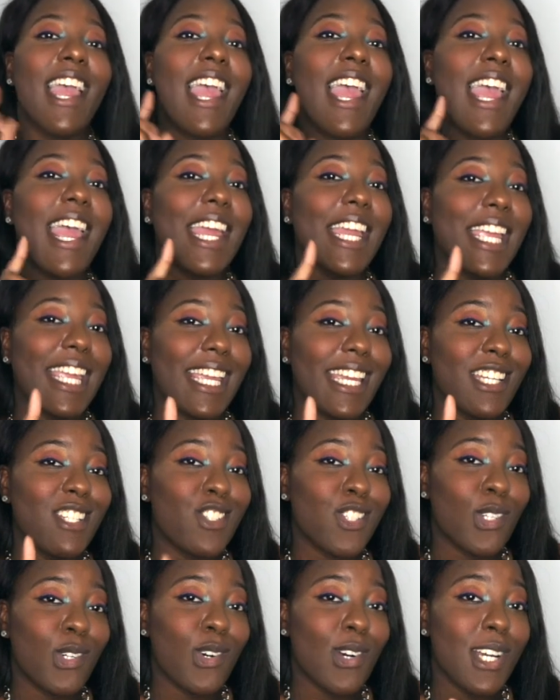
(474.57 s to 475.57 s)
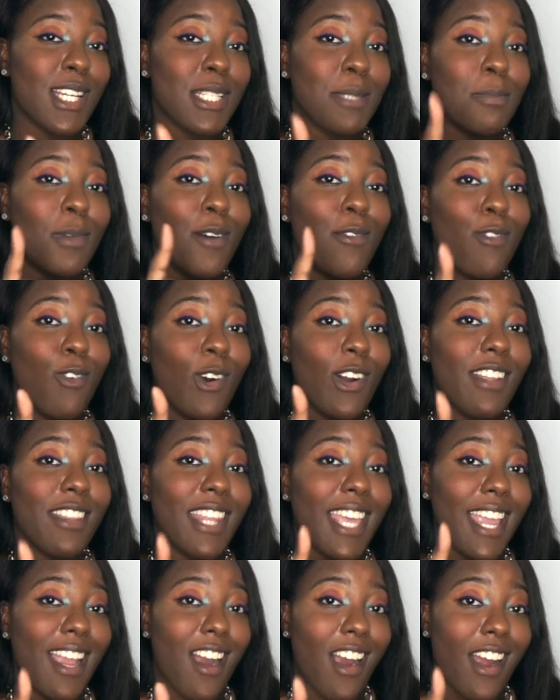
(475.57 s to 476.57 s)
and get yours before
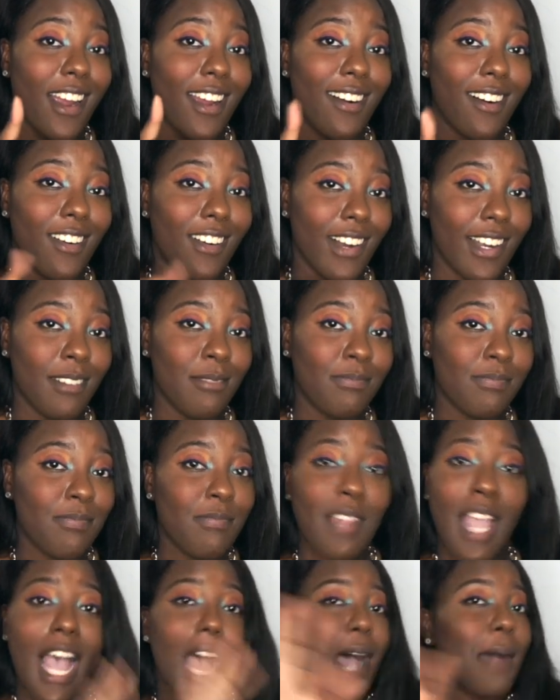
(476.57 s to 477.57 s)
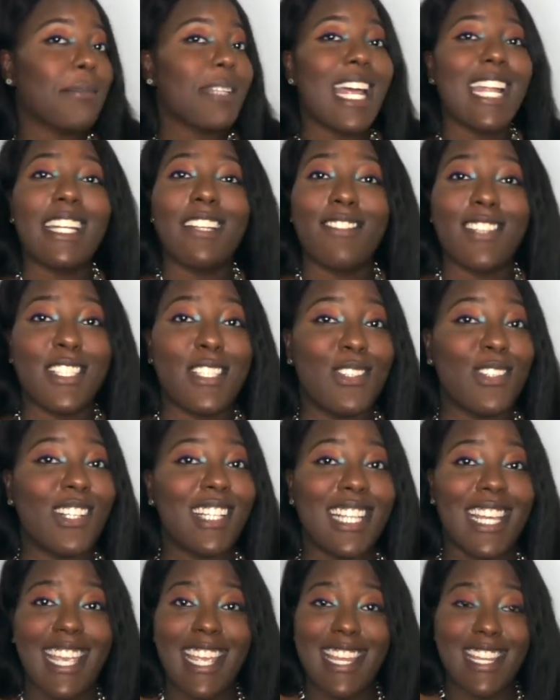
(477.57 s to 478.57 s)
they are gone. I'm not even
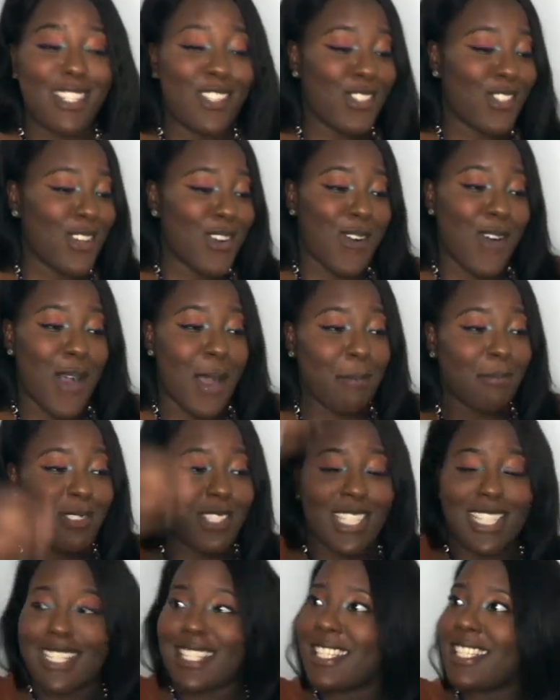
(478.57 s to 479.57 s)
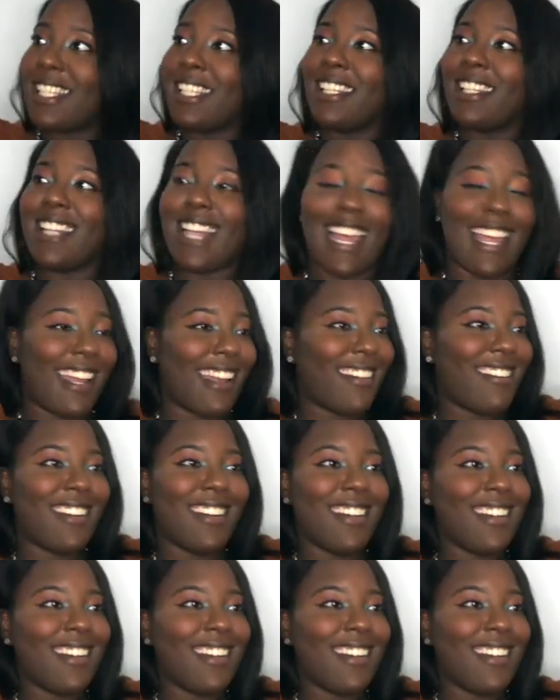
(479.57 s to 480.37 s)
doing an intro. I'm just like,